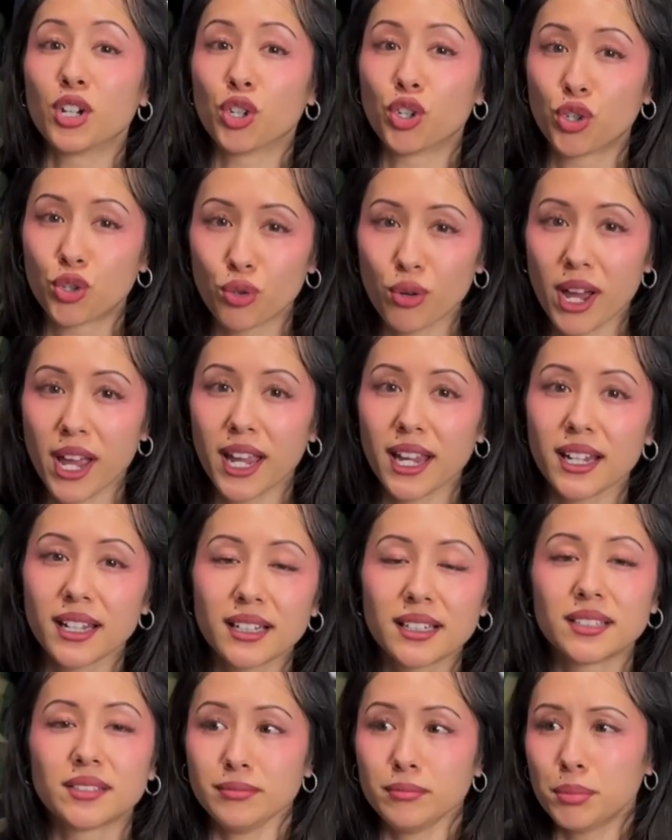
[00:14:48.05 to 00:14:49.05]
gray,
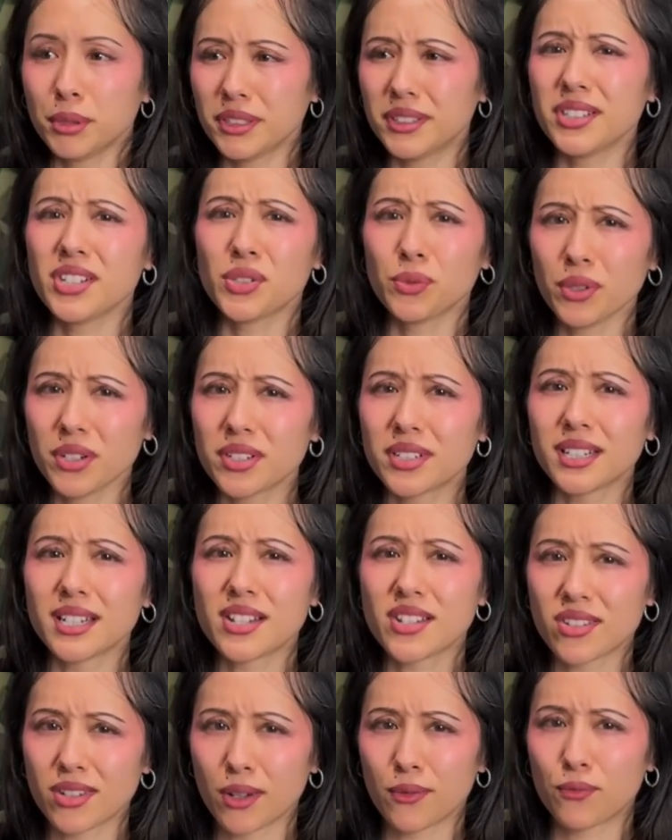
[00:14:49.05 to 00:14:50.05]
But this one did
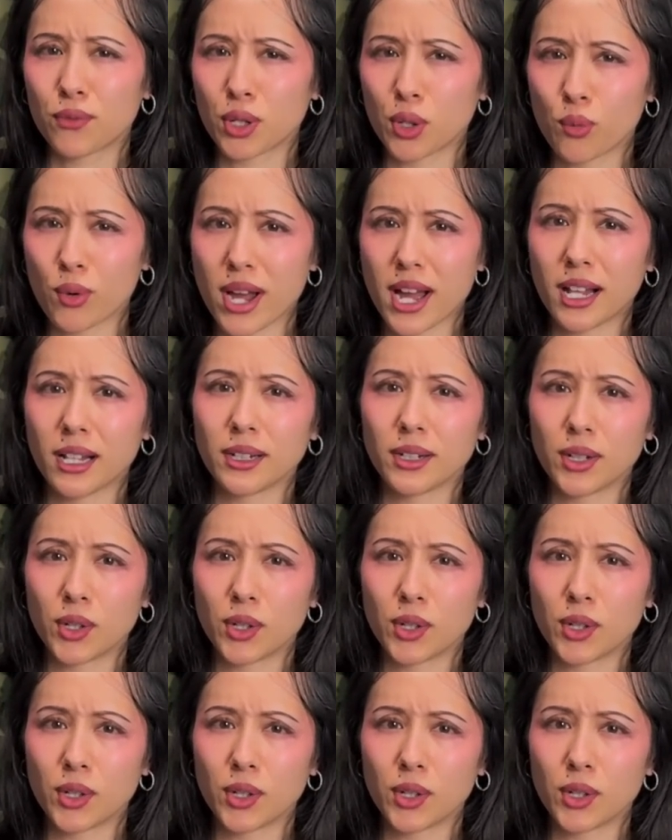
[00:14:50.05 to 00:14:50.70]
sit for a while.